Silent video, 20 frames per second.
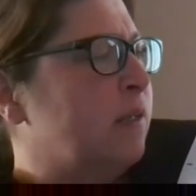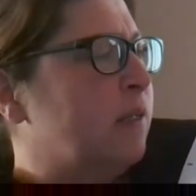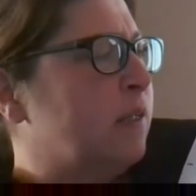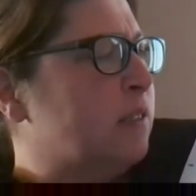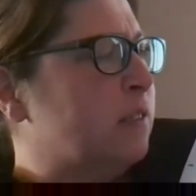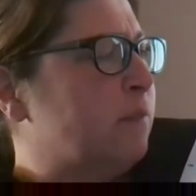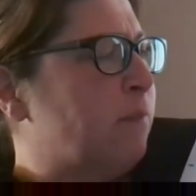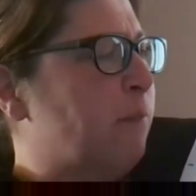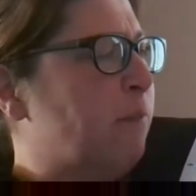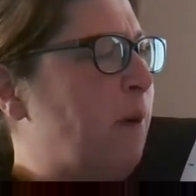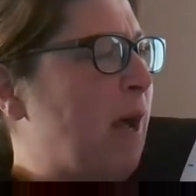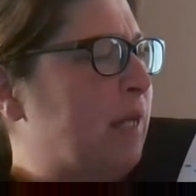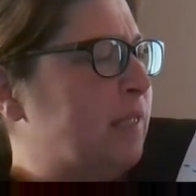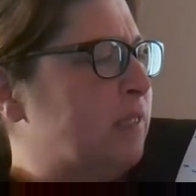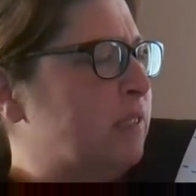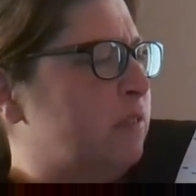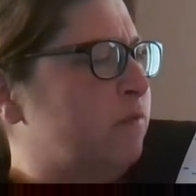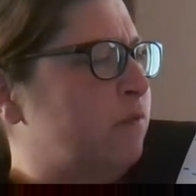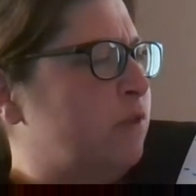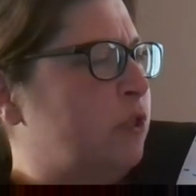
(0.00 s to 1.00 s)
is a
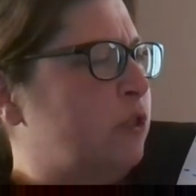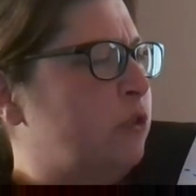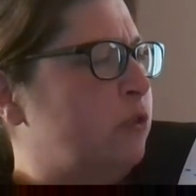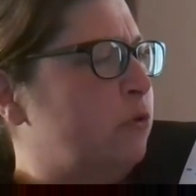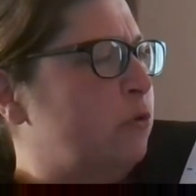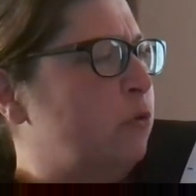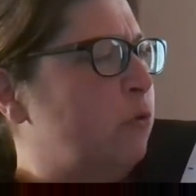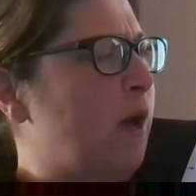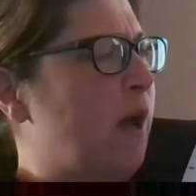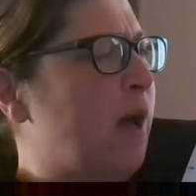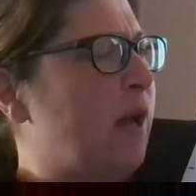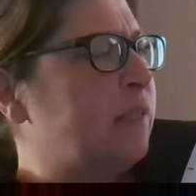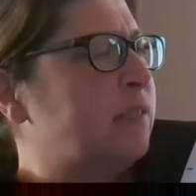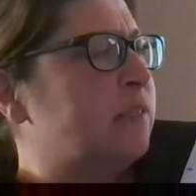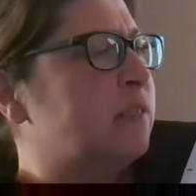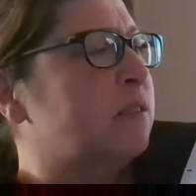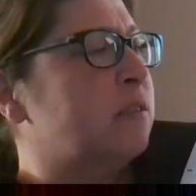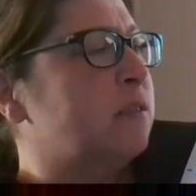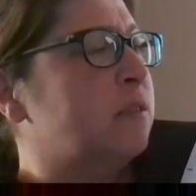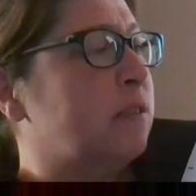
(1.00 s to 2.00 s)
positive
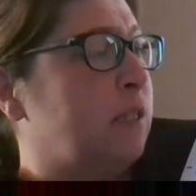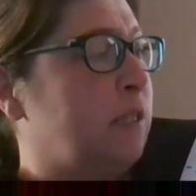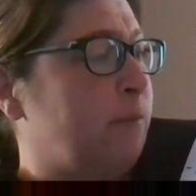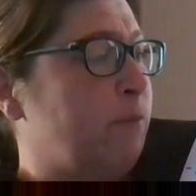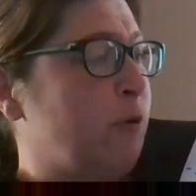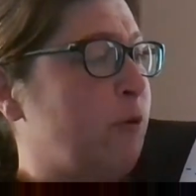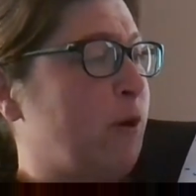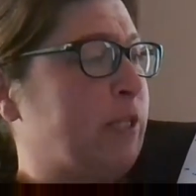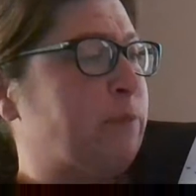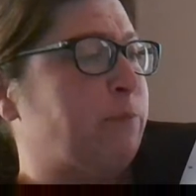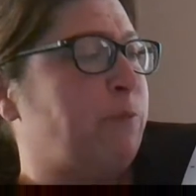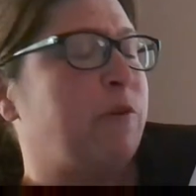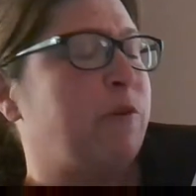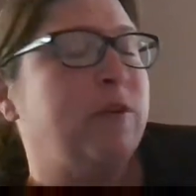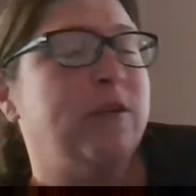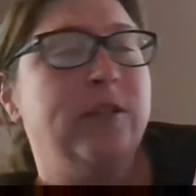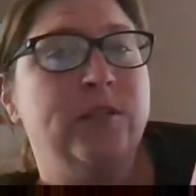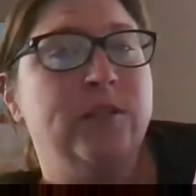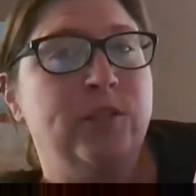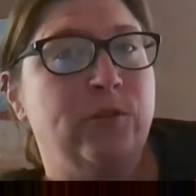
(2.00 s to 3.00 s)
2x, keep your
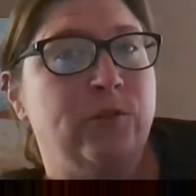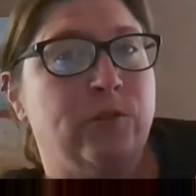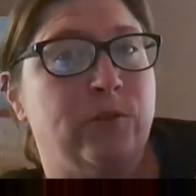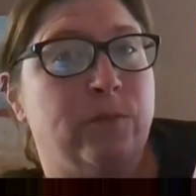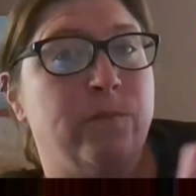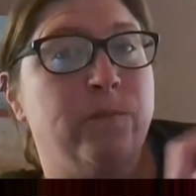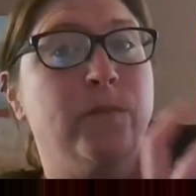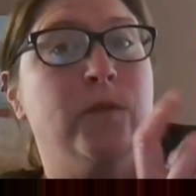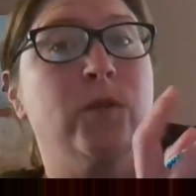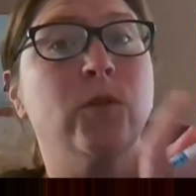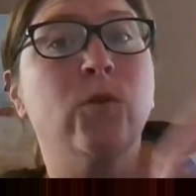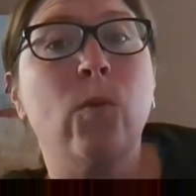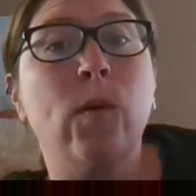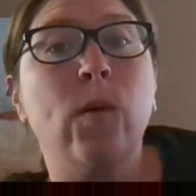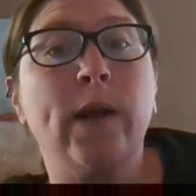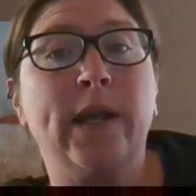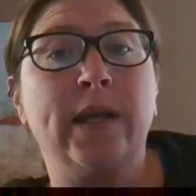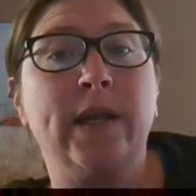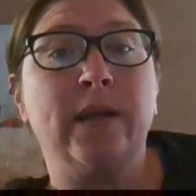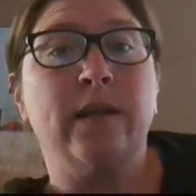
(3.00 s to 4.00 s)
exponent at 2.
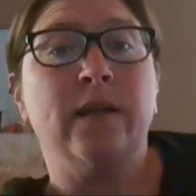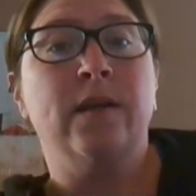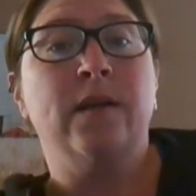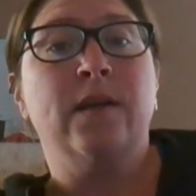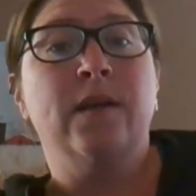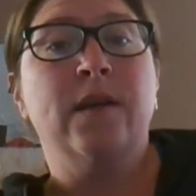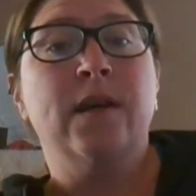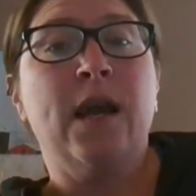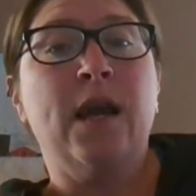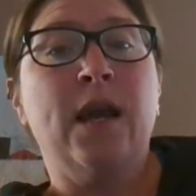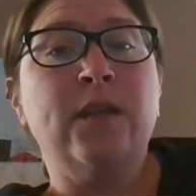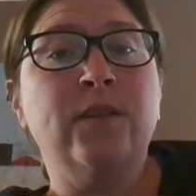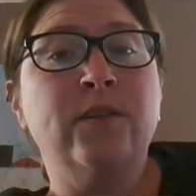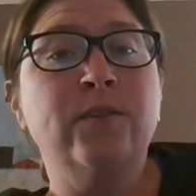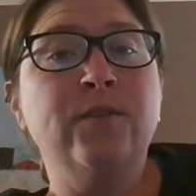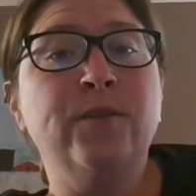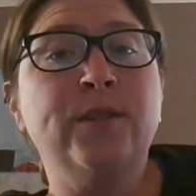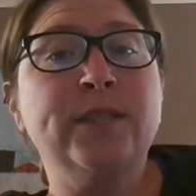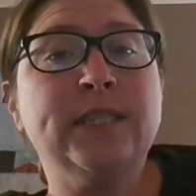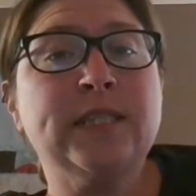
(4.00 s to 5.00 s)
Great. And
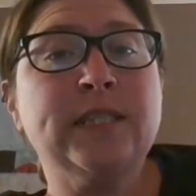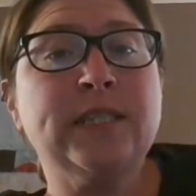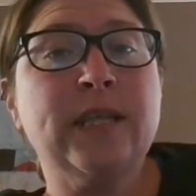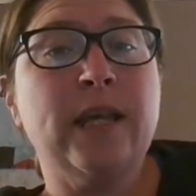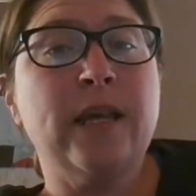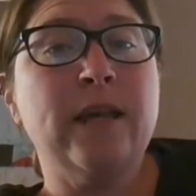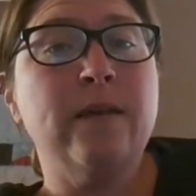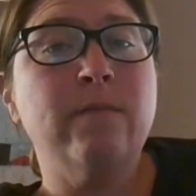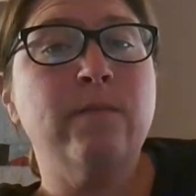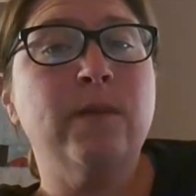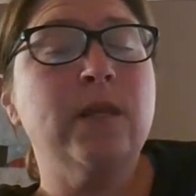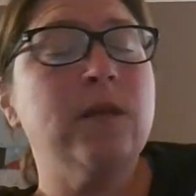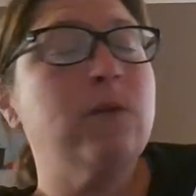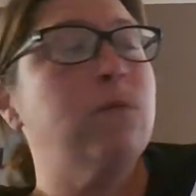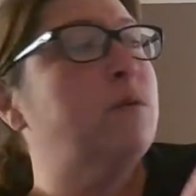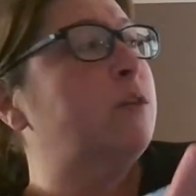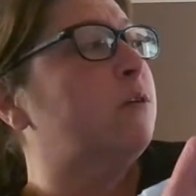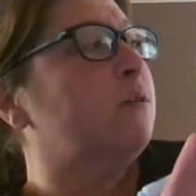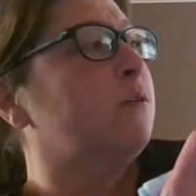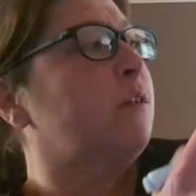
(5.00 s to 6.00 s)
do the same thing
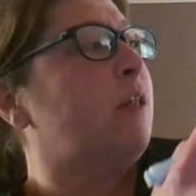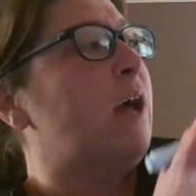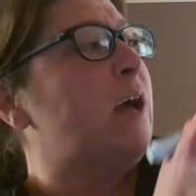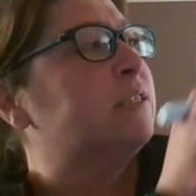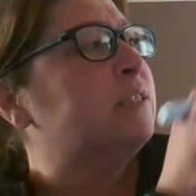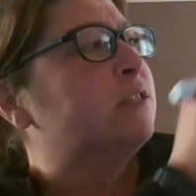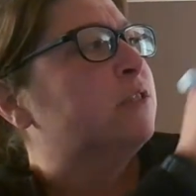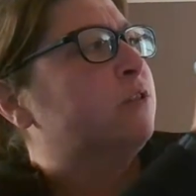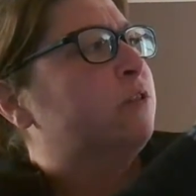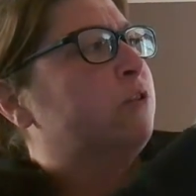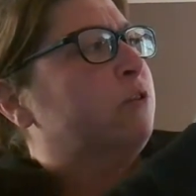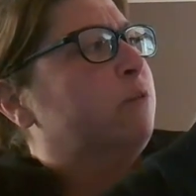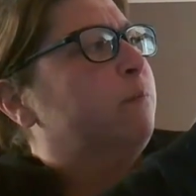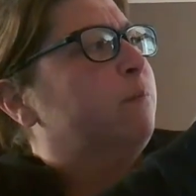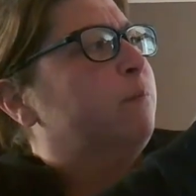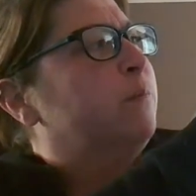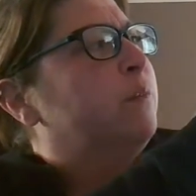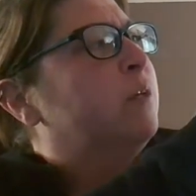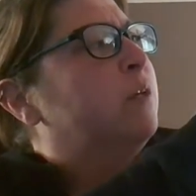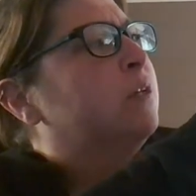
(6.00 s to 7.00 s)
with your last
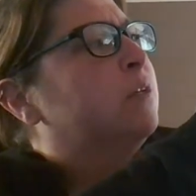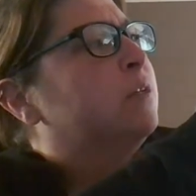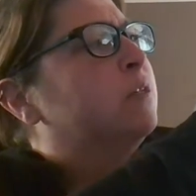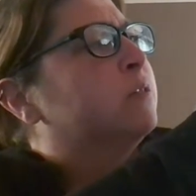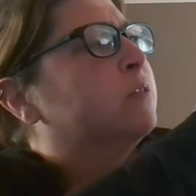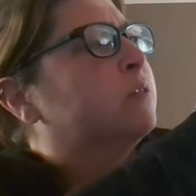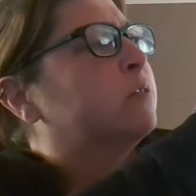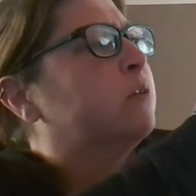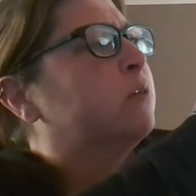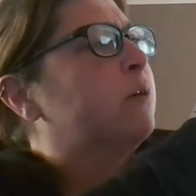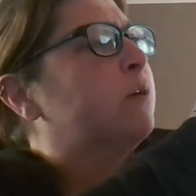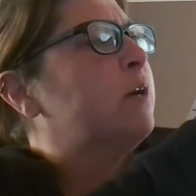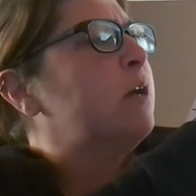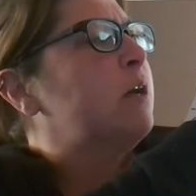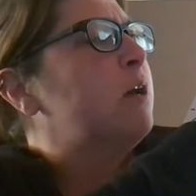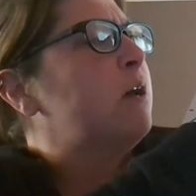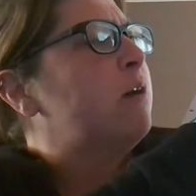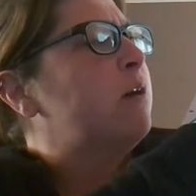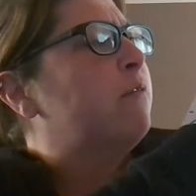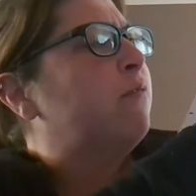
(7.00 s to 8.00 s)
term. So I
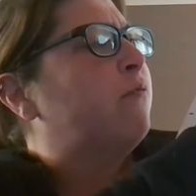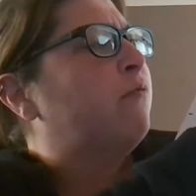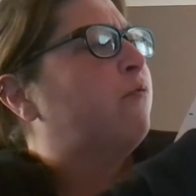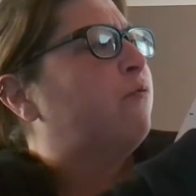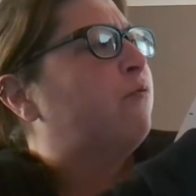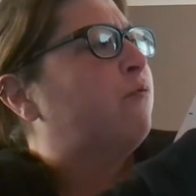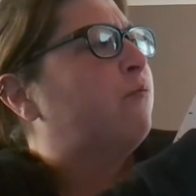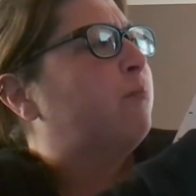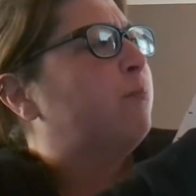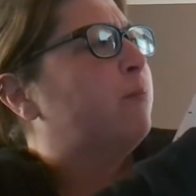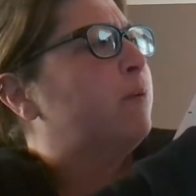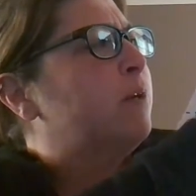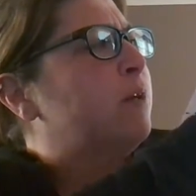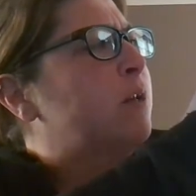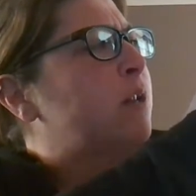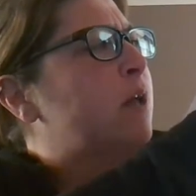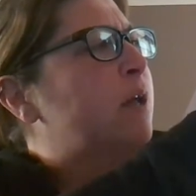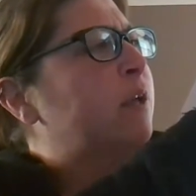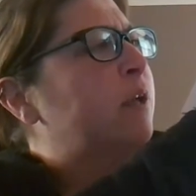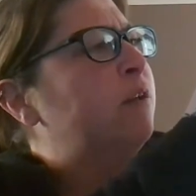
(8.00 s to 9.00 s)
have
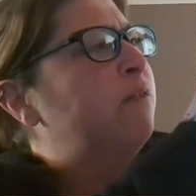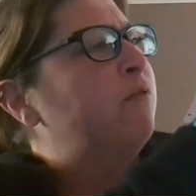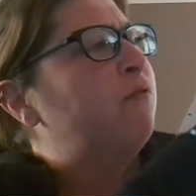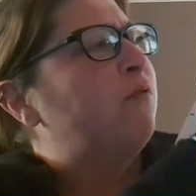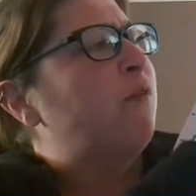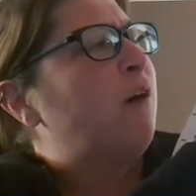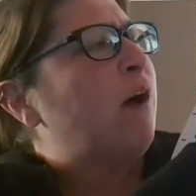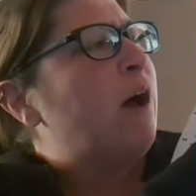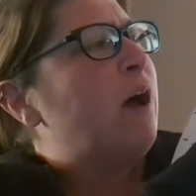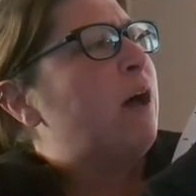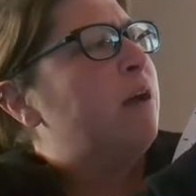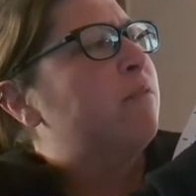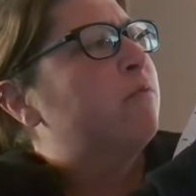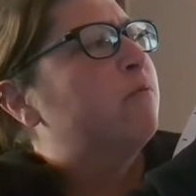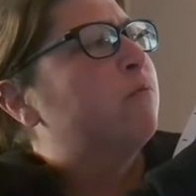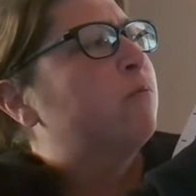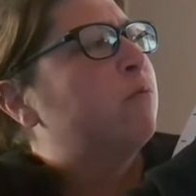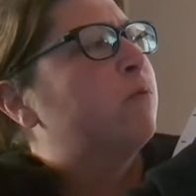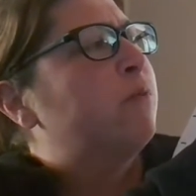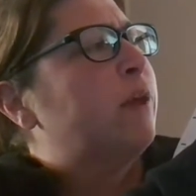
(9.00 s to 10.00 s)
negative 5,
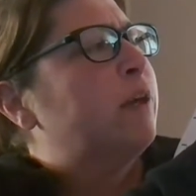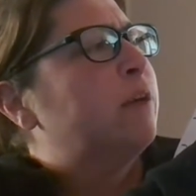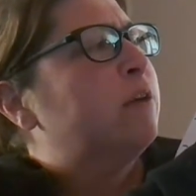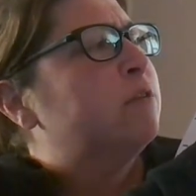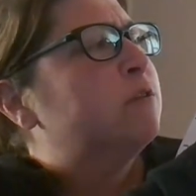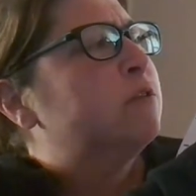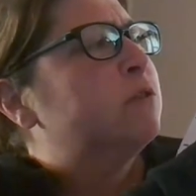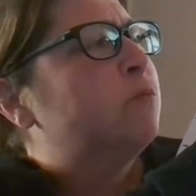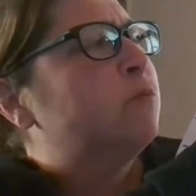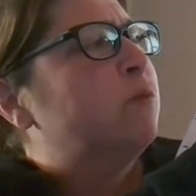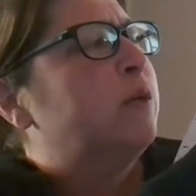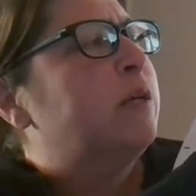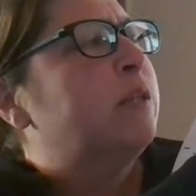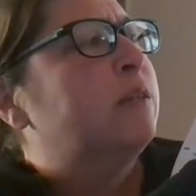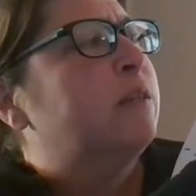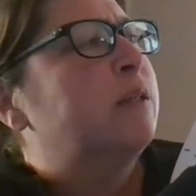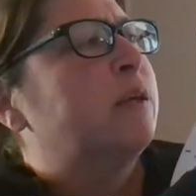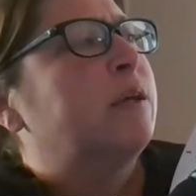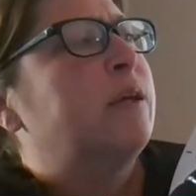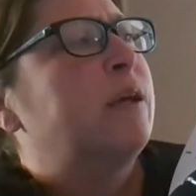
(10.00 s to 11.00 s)
well that goes with,
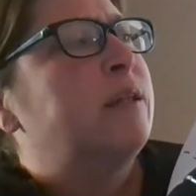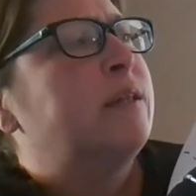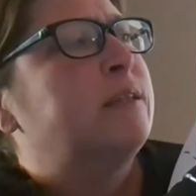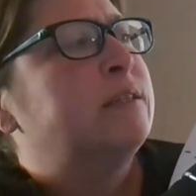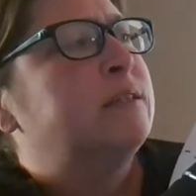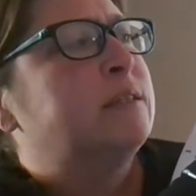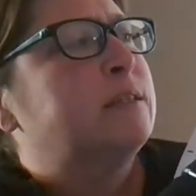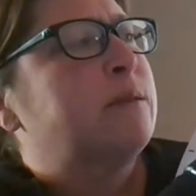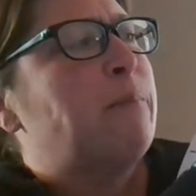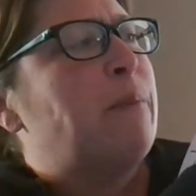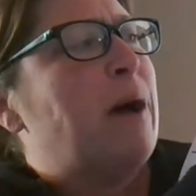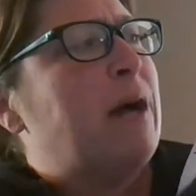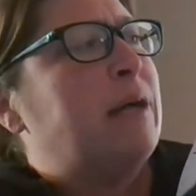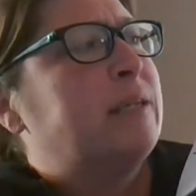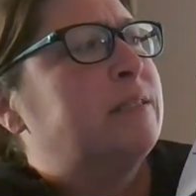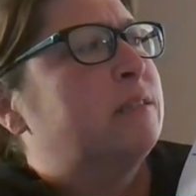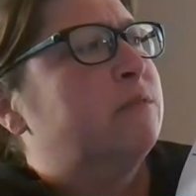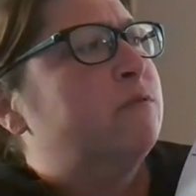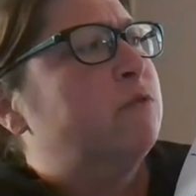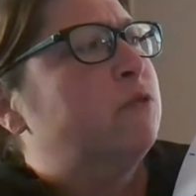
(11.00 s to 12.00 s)
again, this is a
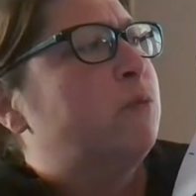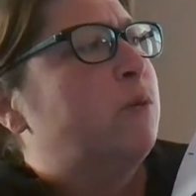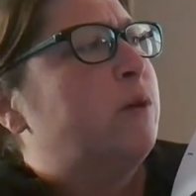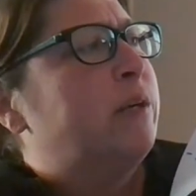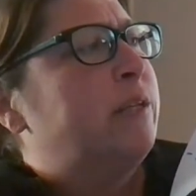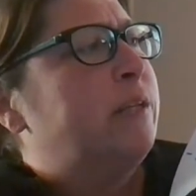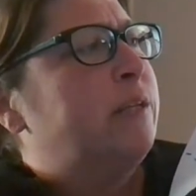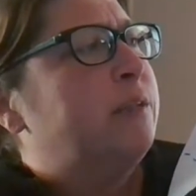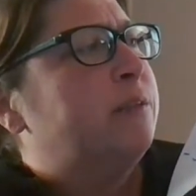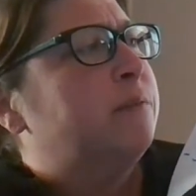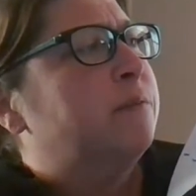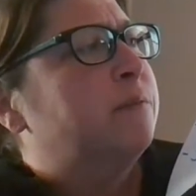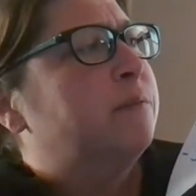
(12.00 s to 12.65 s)
positive 20.